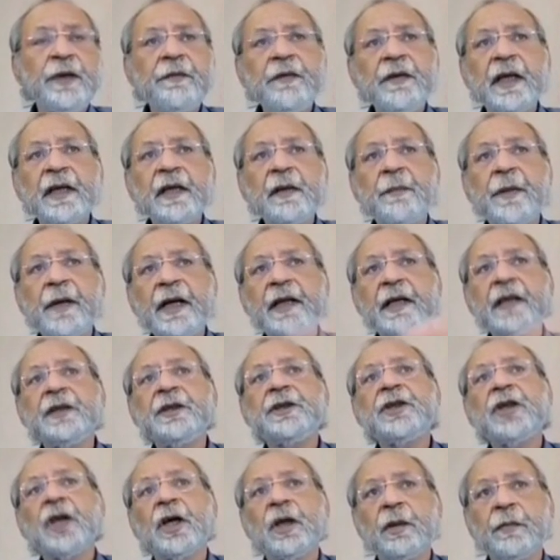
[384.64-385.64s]
we've done a
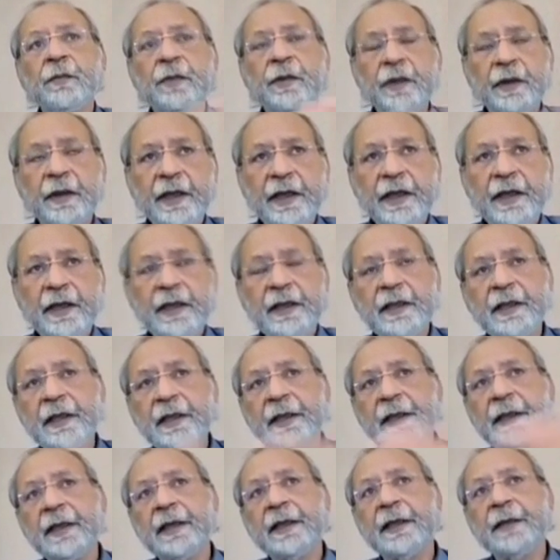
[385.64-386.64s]
better job in
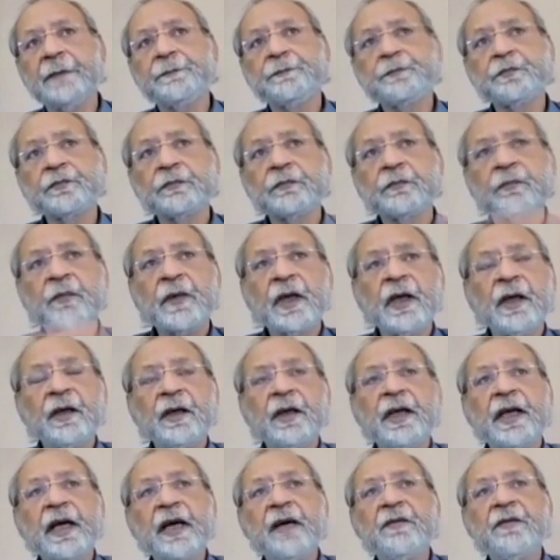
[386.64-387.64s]

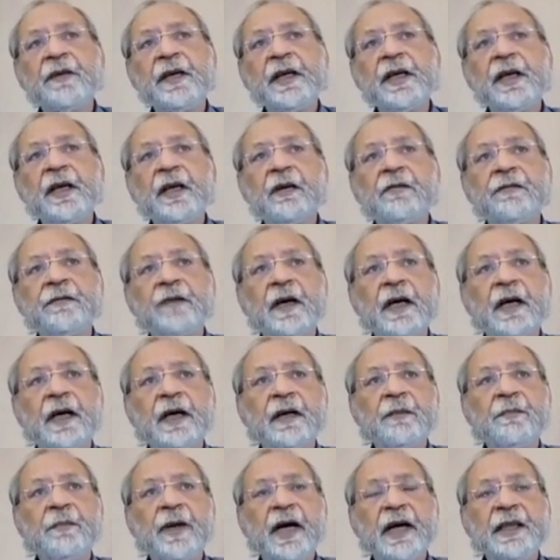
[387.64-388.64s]
recovery of
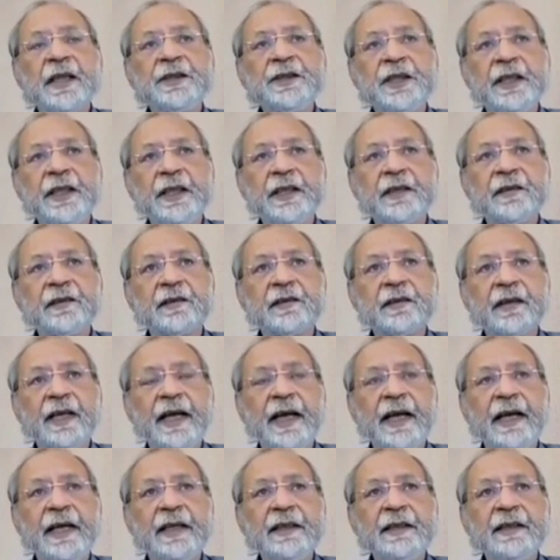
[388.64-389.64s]
our margins.
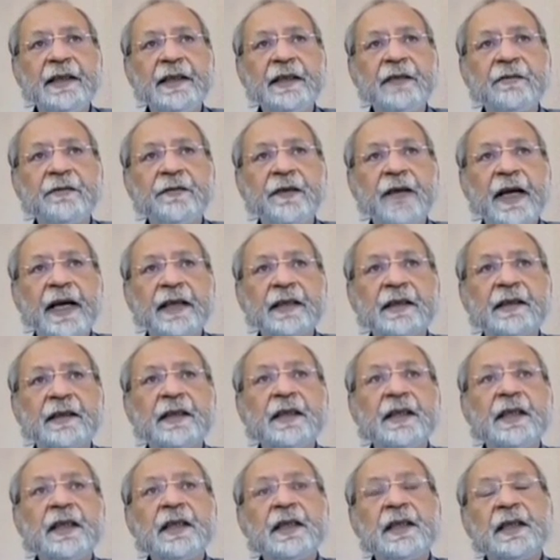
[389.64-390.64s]
And in fact,
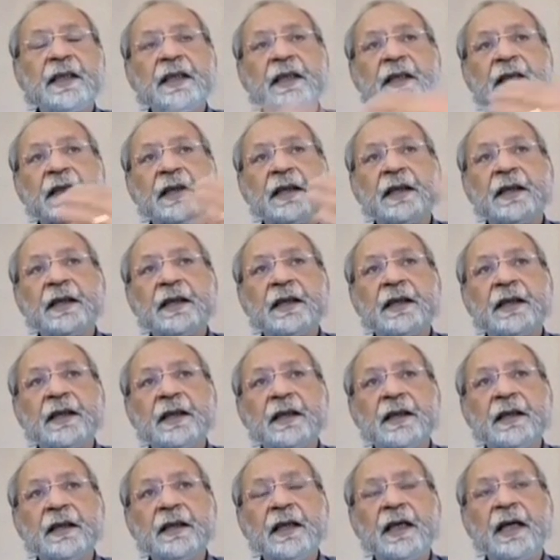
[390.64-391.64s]

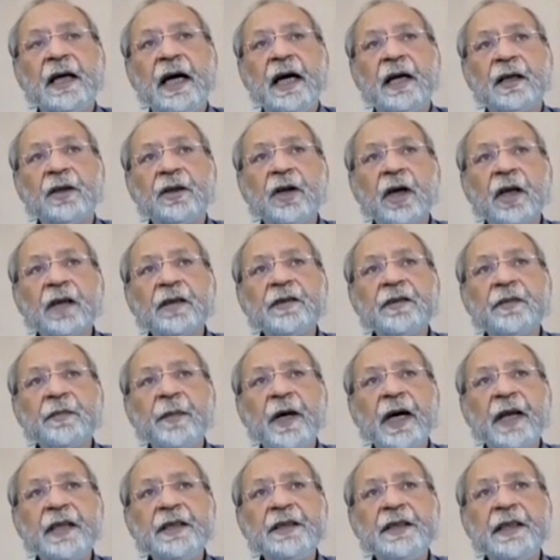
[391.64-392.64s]
our gross
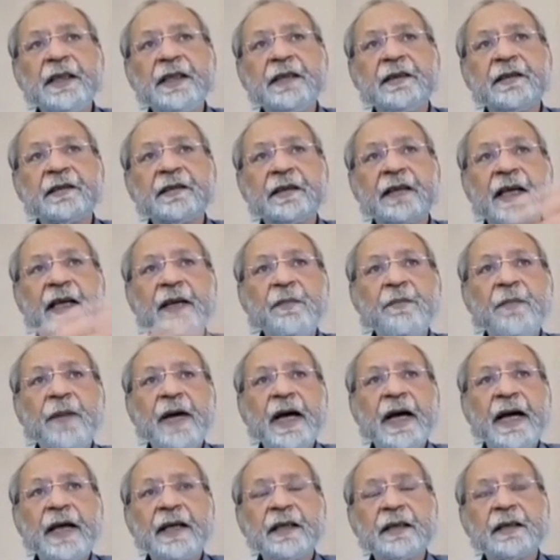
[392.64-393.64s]
margins came
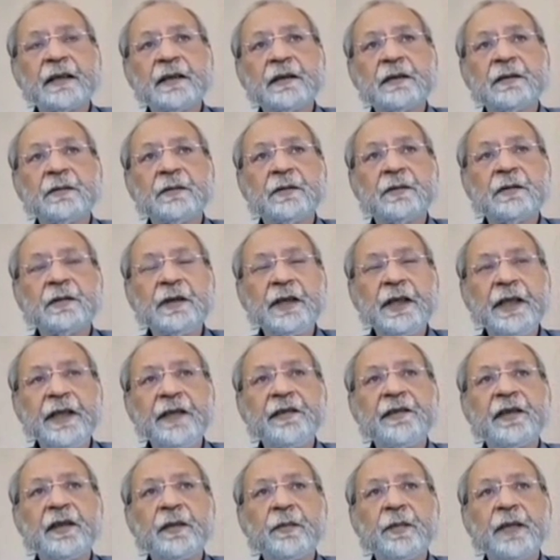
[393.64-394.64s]
back
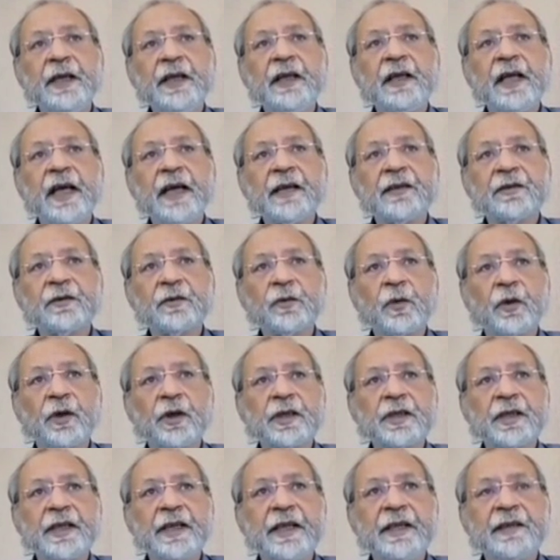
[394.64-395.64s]
reasonably last
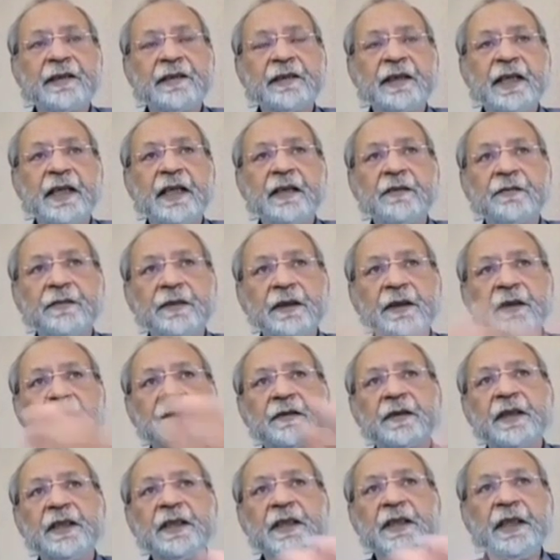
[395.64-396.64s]
quarter itself and
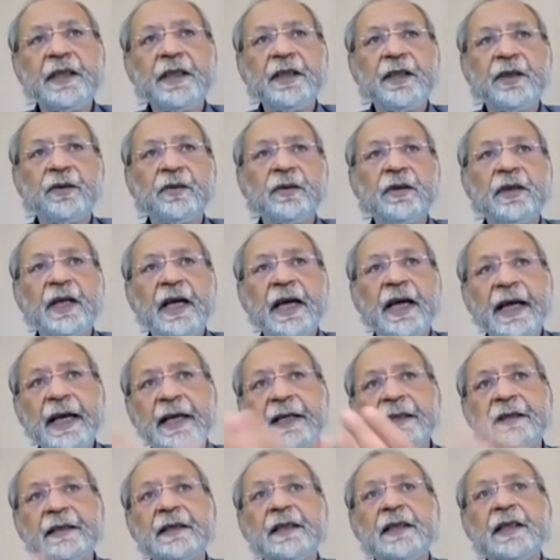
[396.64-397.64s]
have continued.
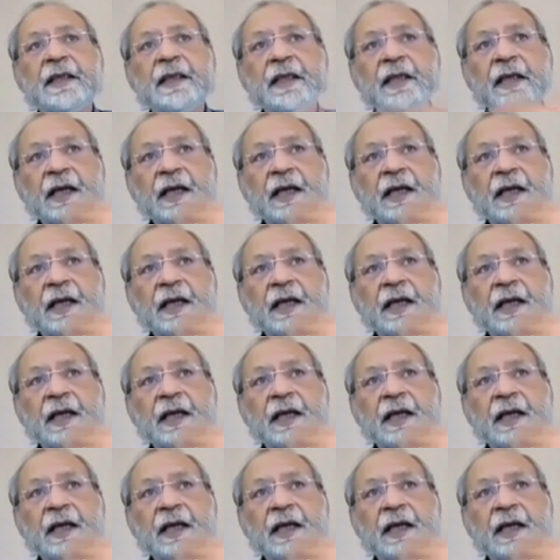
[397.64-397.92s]
And